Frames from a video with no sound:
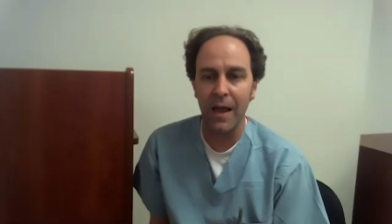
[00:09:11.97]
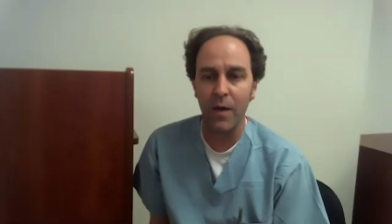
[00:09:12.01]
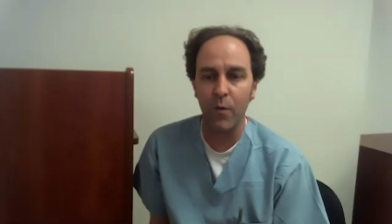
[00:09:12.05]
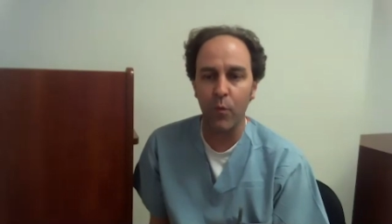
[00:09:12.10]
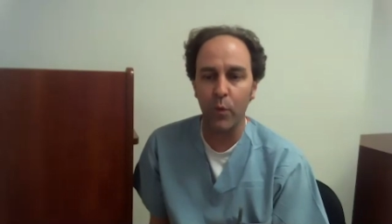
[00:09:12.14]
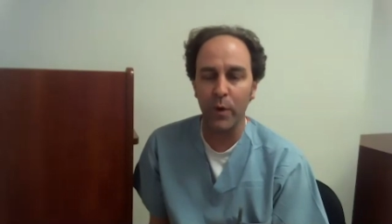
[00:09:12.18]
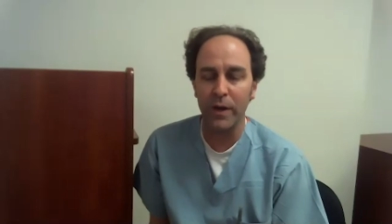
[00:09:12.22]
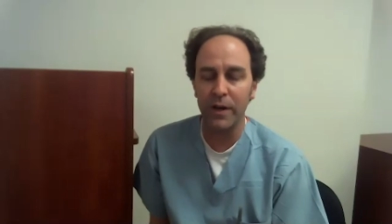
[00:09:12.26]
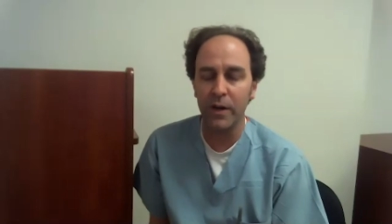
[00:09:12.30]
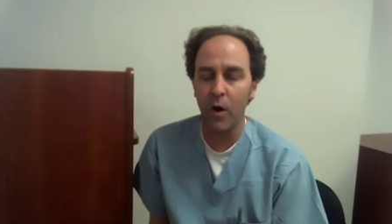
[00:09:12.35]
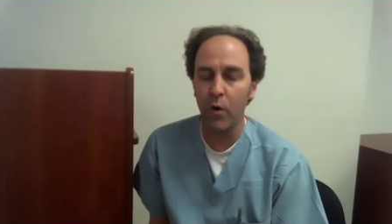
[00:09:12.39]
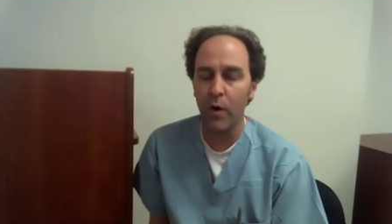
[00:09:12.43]
and
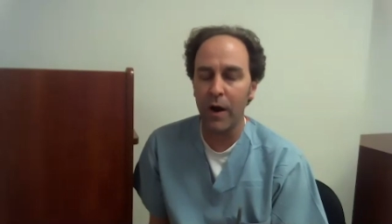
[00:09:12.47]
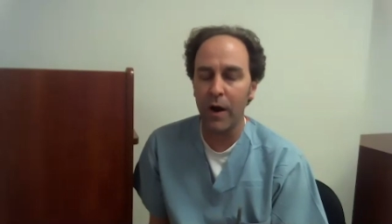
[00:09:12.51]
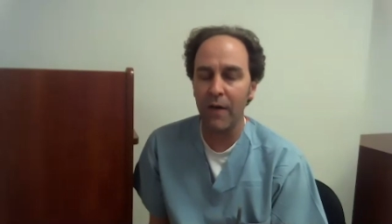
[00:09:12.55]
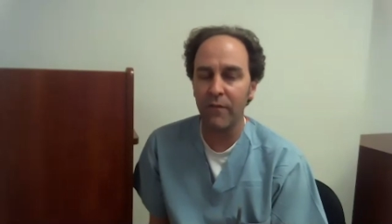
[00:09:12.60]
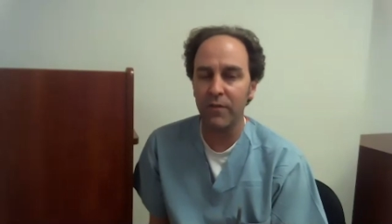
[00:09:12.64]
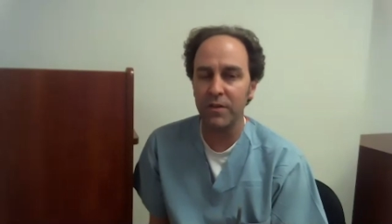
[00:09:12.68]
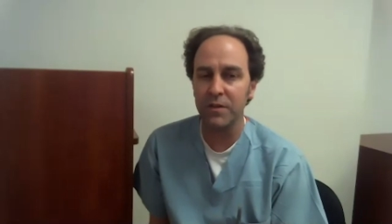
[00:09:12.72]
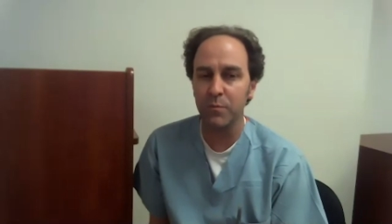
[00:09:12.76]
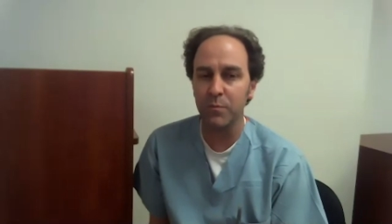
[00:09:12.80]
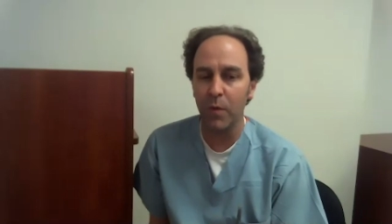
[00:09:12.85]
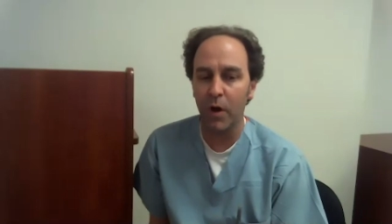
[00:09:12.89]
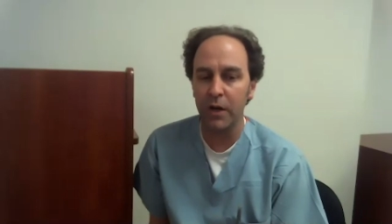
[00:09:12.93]
we don't have
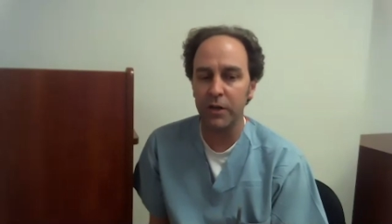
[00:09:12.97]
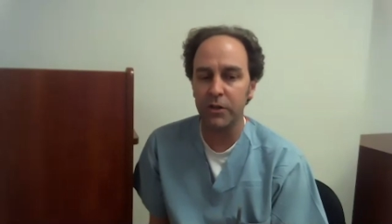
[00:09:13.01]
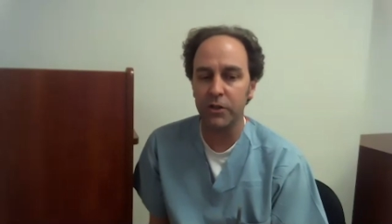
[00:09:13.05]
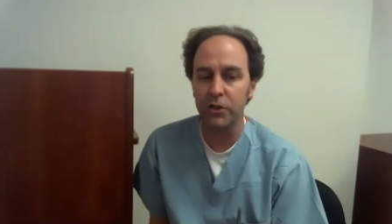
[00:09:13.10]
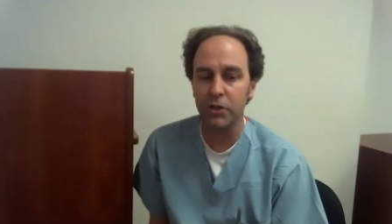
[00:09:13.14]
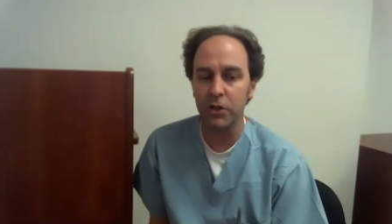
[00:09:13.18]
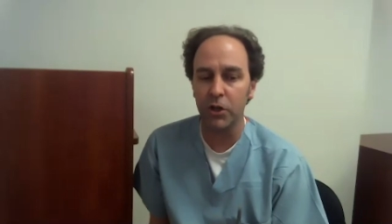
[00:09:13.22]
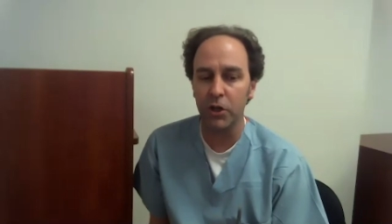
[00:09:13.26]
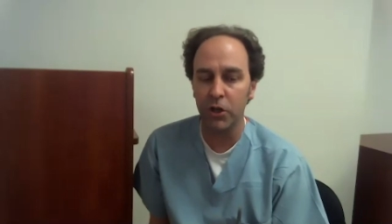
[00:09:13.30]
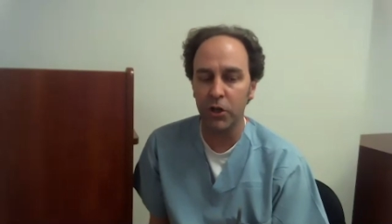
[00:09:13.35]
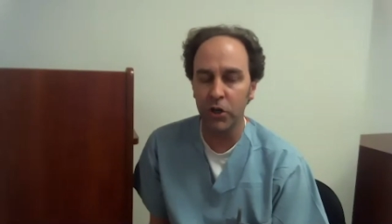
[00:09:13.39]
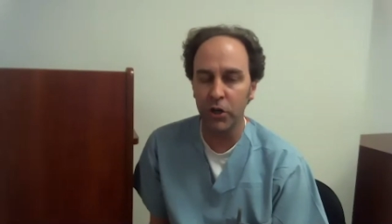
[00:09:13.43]
as much
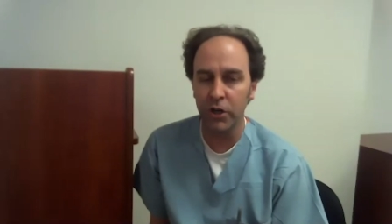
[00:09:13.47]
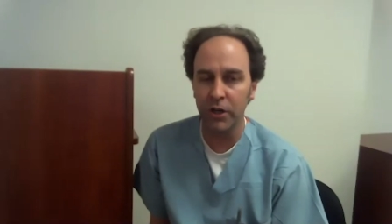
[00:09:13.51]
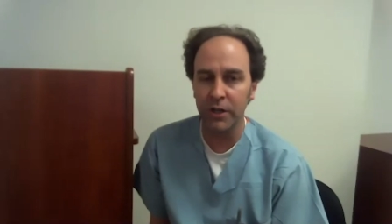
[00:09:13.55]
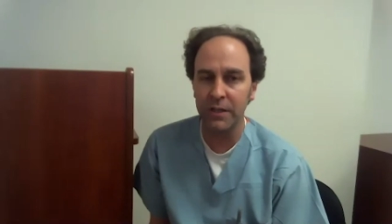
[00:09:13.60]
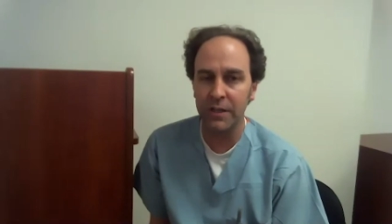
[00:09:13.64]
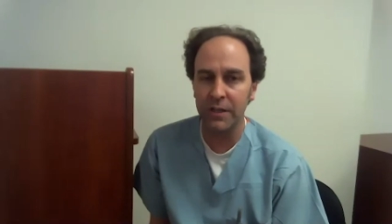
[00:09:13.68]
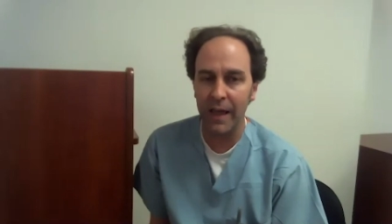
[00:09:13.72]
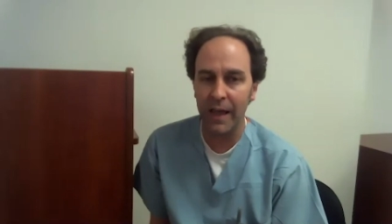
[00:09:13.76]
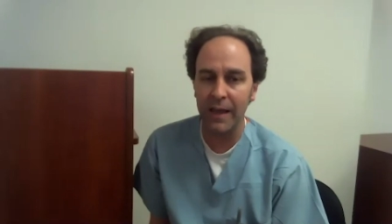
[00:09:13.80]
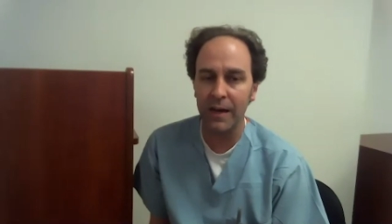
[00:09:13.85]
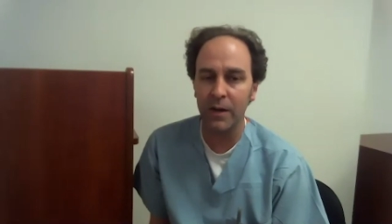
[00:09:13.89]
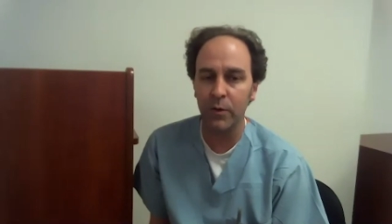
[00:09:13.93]
good
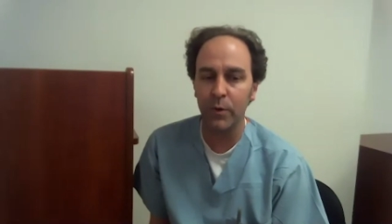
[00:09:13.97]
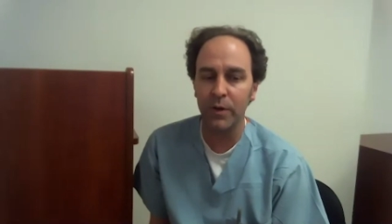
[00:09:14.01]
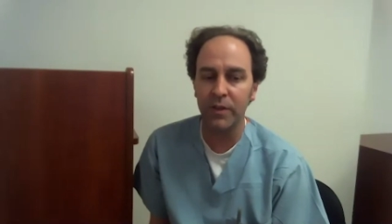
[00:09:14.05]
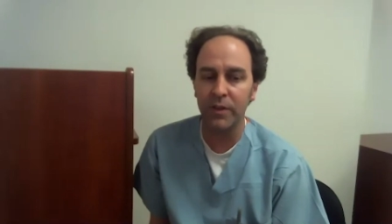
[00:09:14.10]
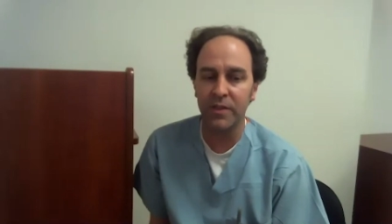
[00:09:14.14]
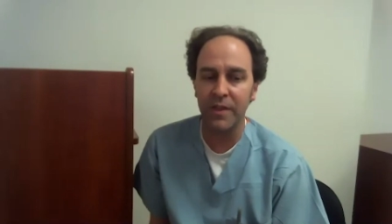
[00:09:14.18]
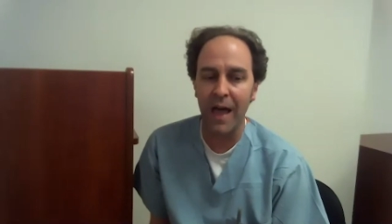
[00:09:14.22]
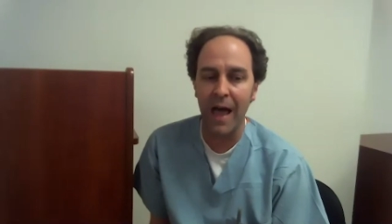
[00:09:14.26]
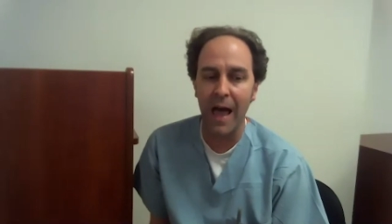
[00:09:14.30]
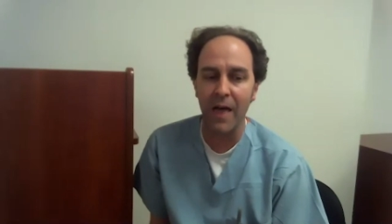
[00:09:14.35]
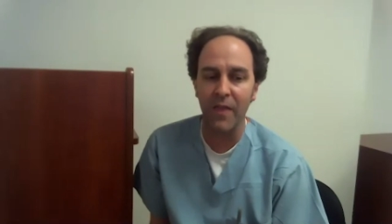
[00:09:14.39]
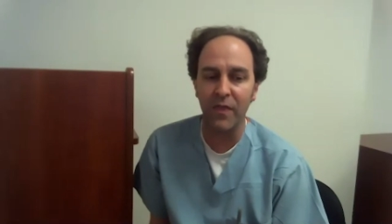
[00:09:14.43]
data with
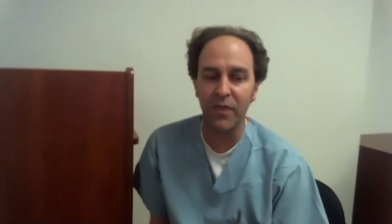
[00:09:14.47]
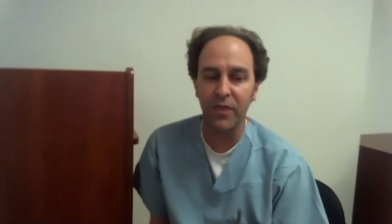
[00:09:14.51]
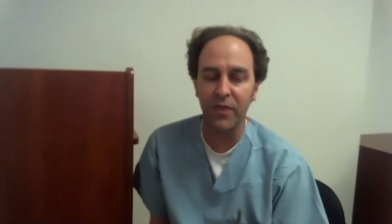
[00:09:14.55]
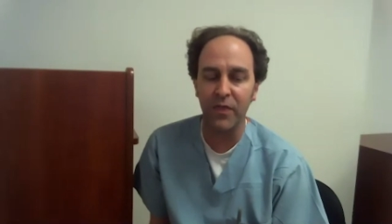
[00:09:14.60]
that.